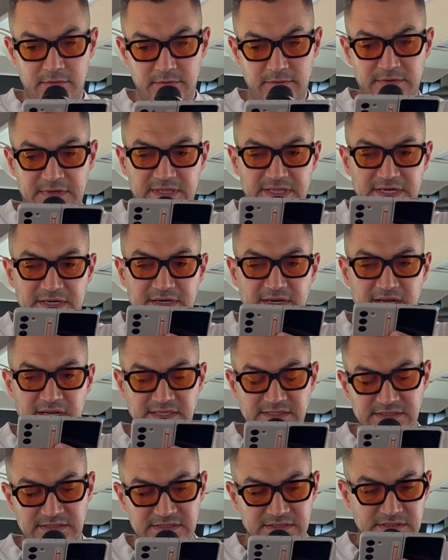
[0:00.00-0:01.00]
well, they're
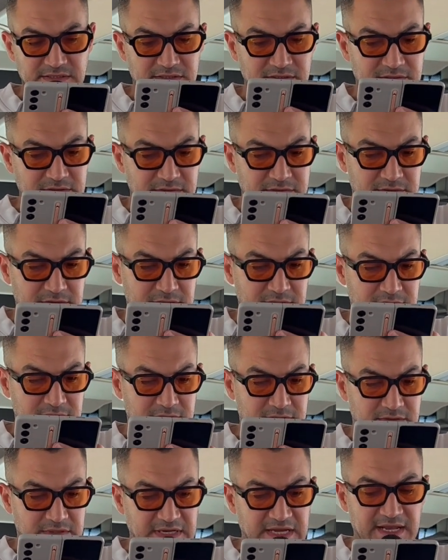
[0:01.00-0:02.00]
not
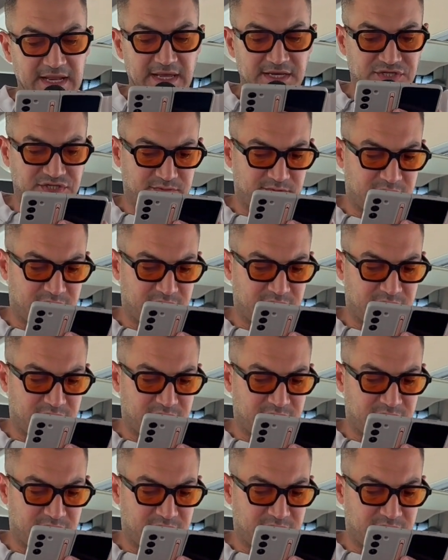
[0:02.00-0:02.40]
in Asia